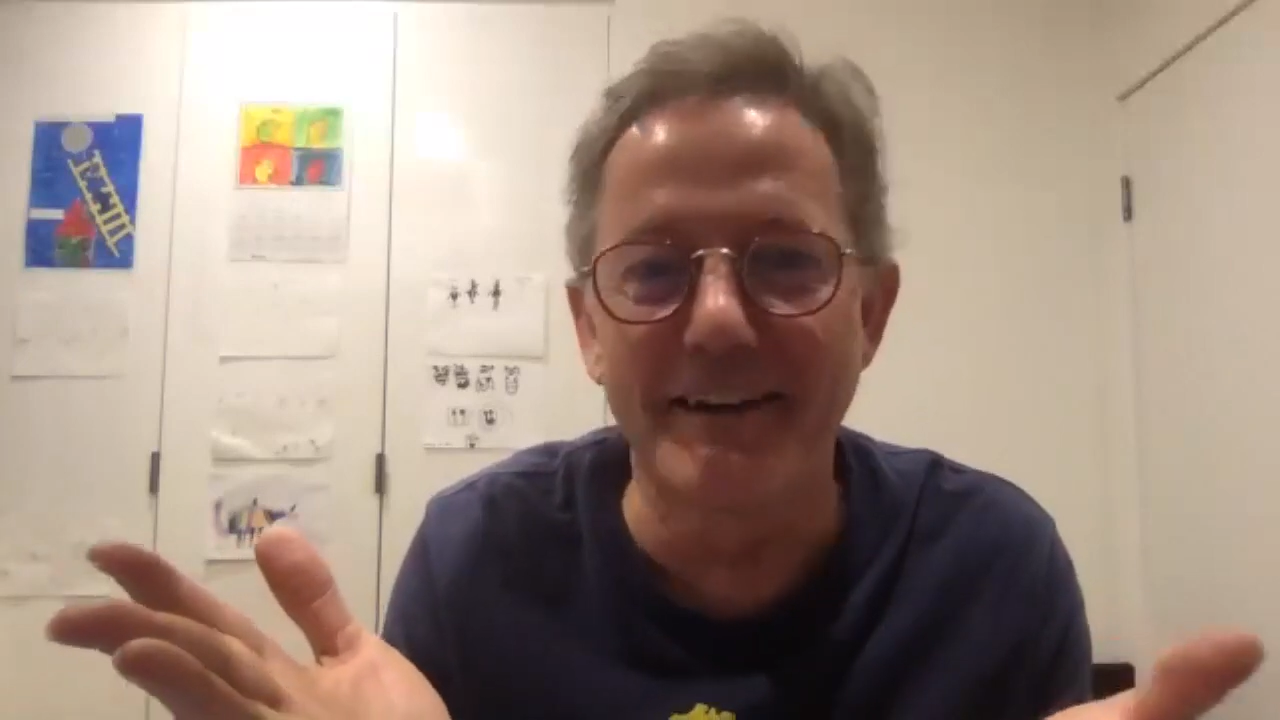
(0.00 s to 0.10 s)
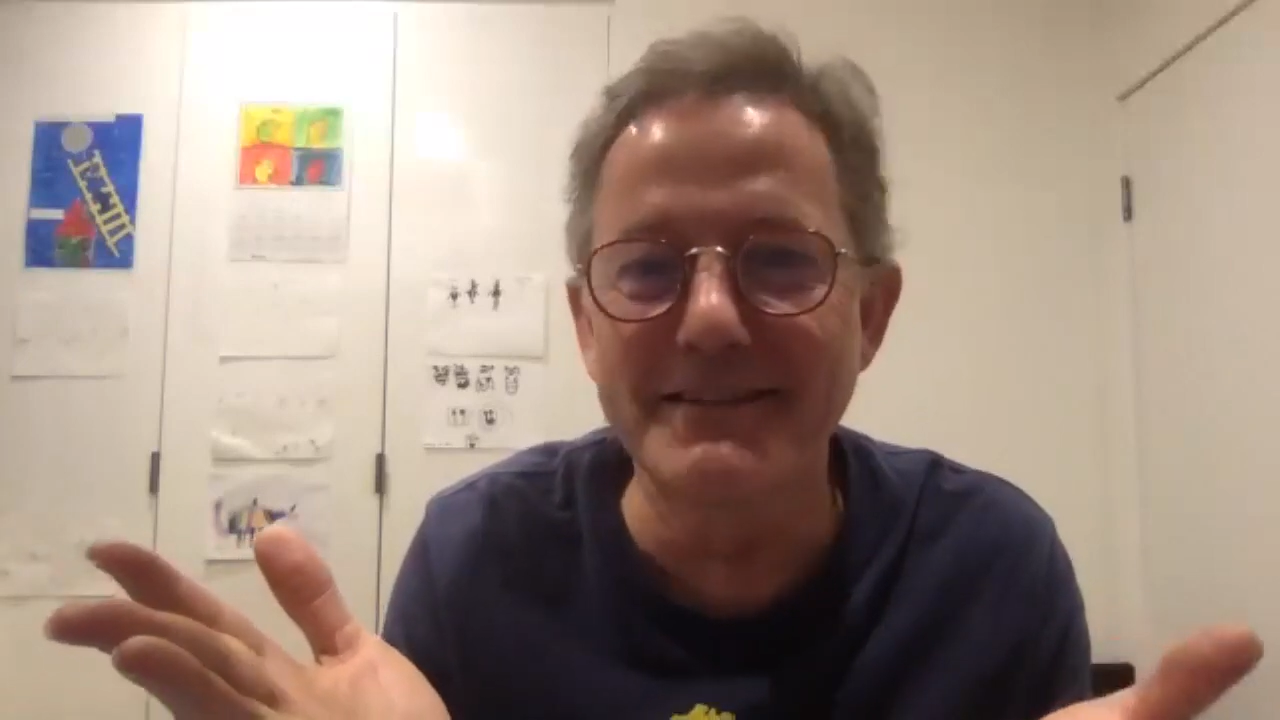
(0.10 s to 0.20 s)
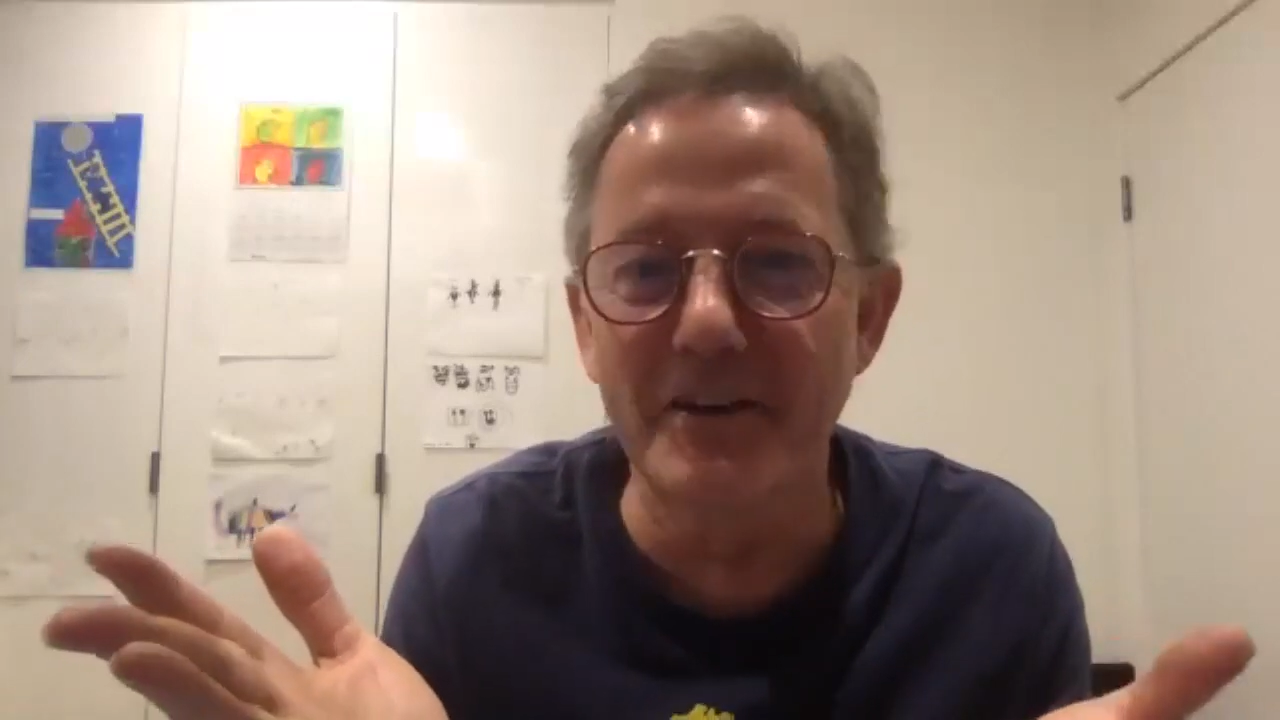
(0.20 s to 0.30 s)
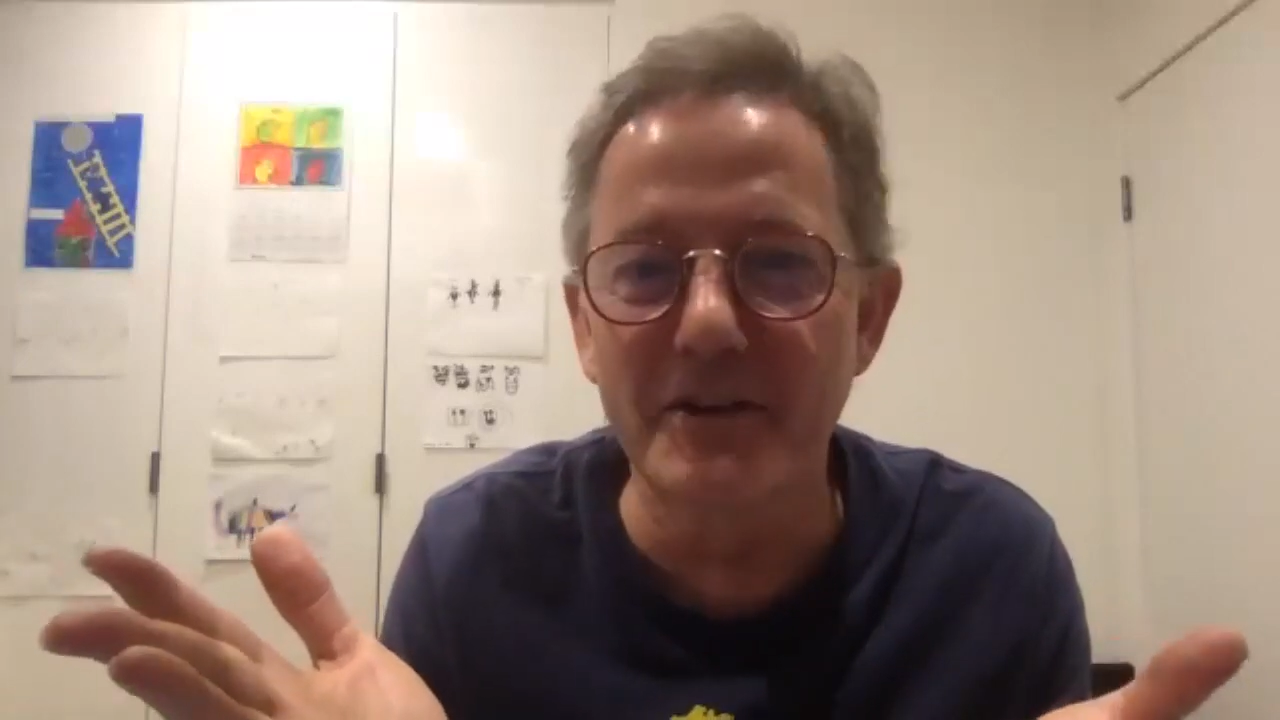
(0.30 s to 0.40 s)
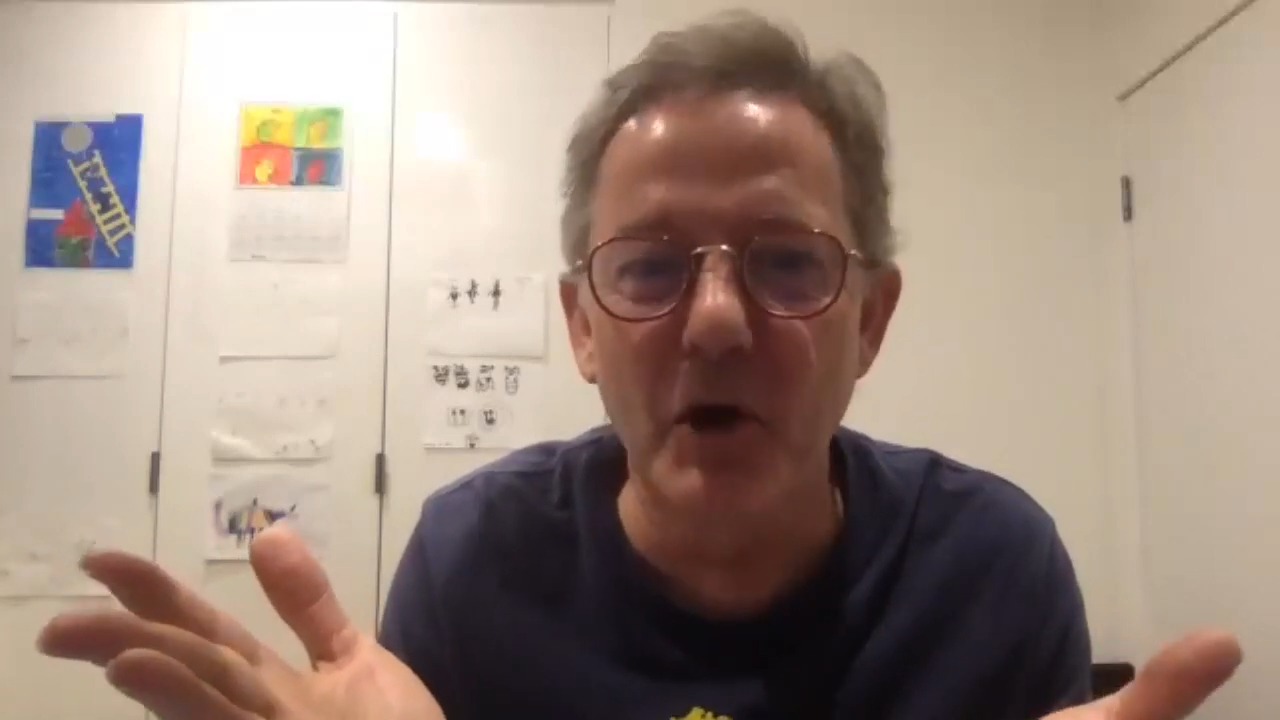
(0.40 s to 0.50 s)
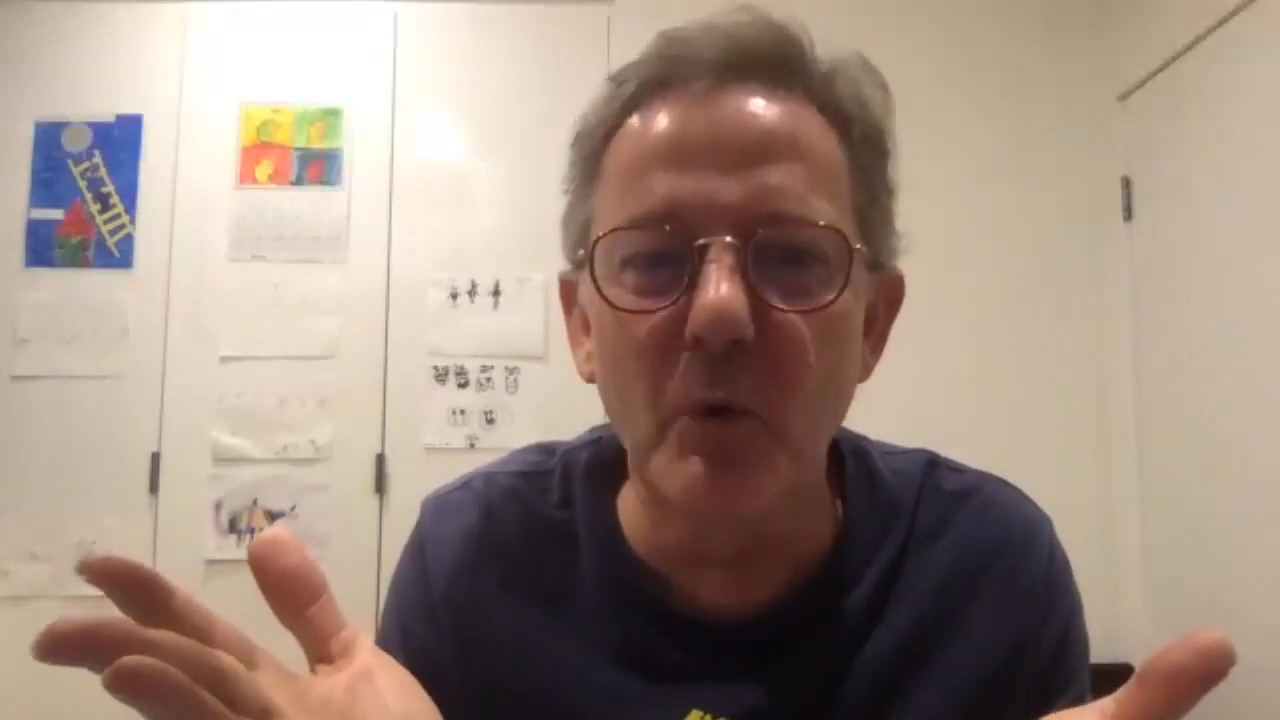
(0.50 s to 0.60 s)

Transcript: so, you know,